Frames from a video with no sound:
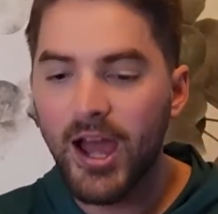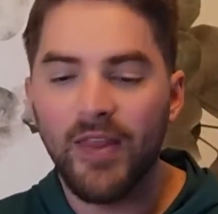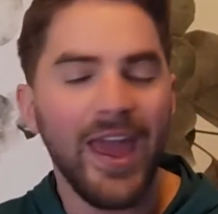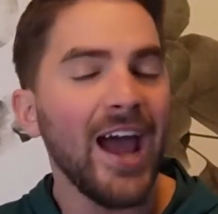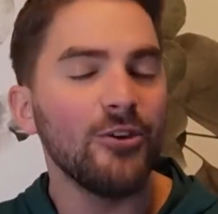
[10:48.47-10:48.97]

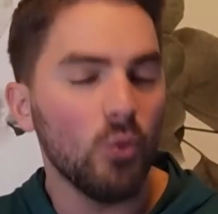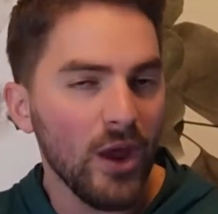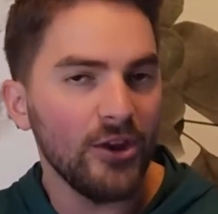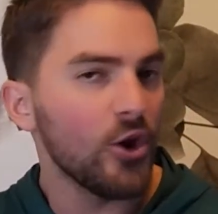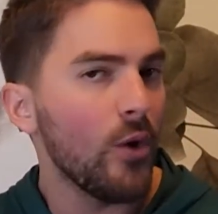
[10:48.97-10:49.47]
They had to
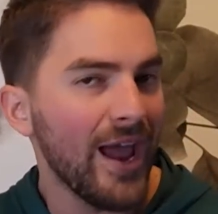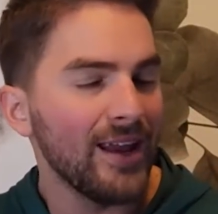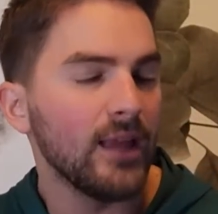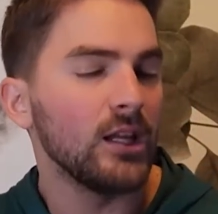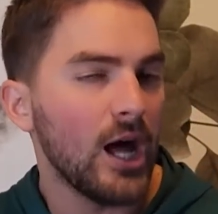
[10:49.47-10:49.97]
win to go ahead
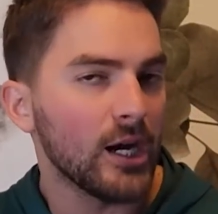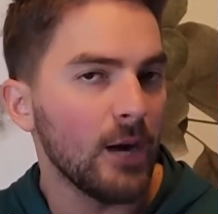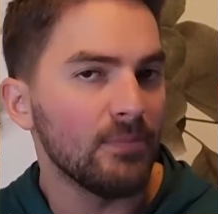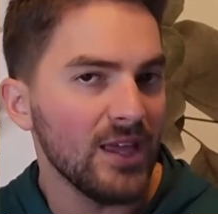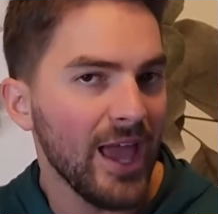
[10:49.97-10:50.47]
and lock
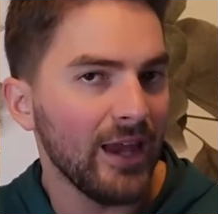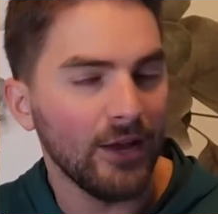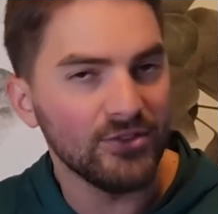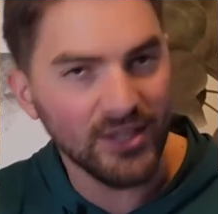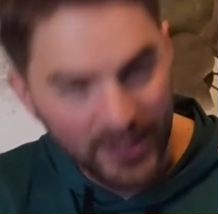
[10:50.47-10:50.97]
up the
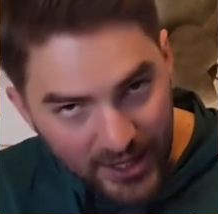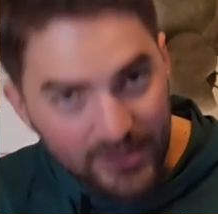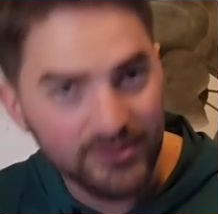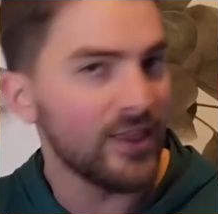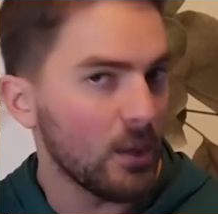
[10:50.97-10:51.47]
NFC
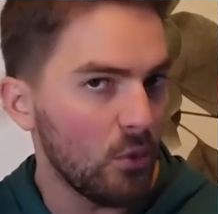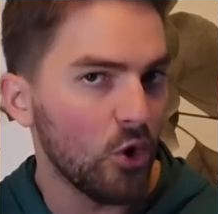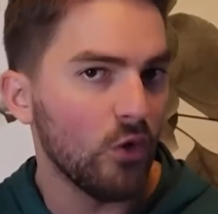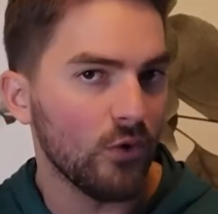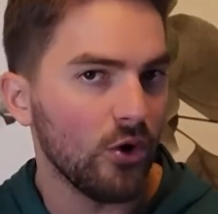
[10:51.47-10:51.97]
East and the #1
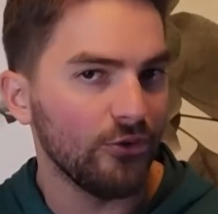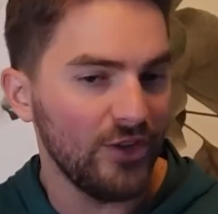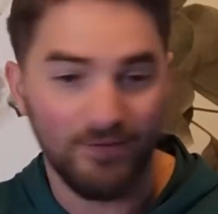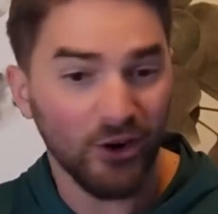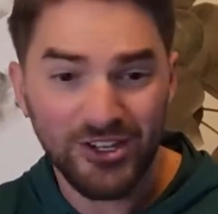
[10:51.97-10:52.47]
overall
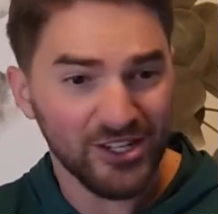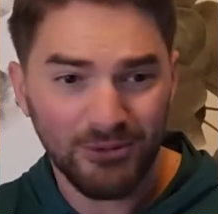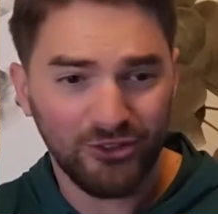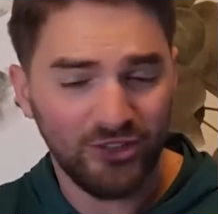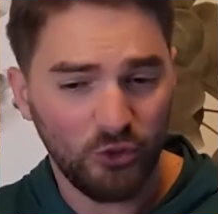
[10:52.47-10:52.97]
seed. Very
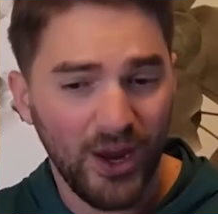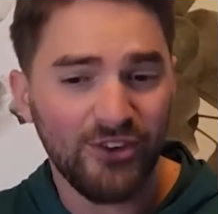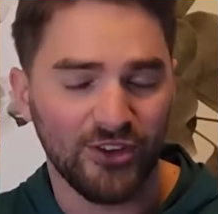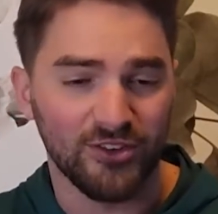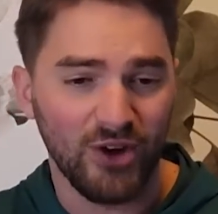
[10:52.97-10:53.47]
similar
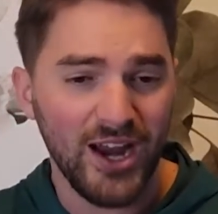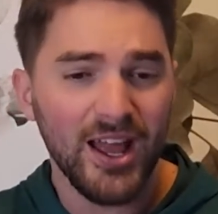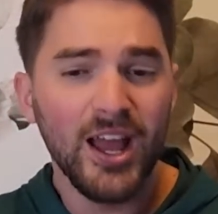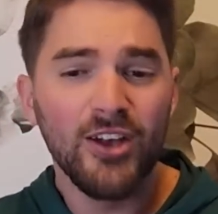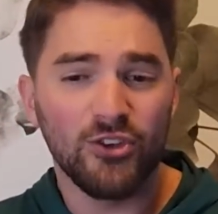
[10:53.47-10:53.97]
situations, right?
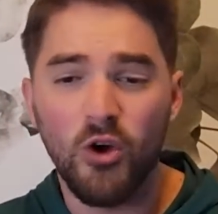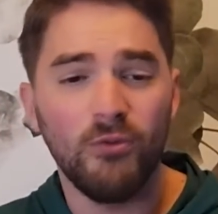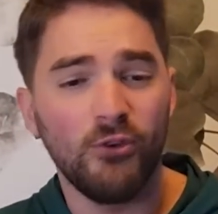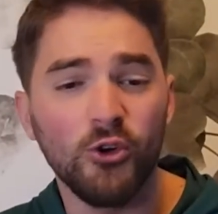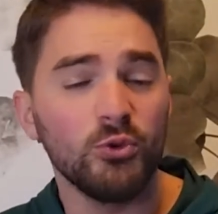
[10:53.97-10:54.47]
So
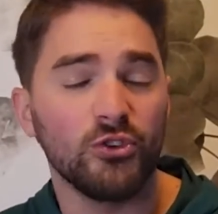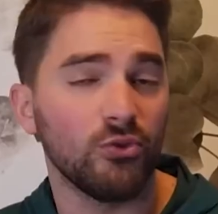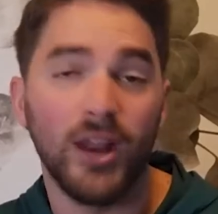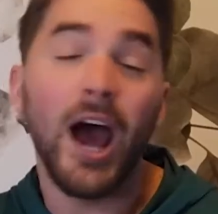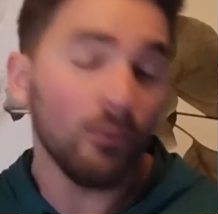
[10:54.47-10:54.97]
Foles was
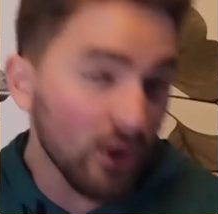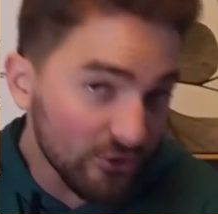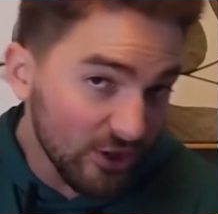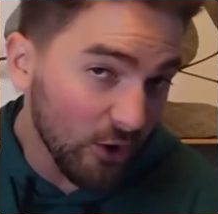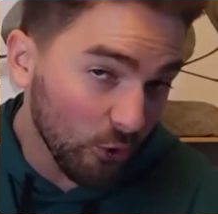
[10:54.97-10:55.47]
not
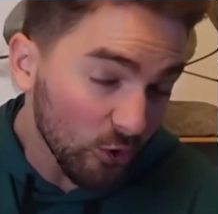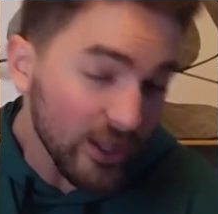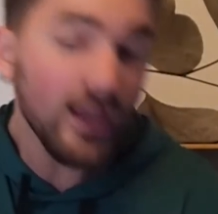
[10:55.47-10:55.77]
rusty early.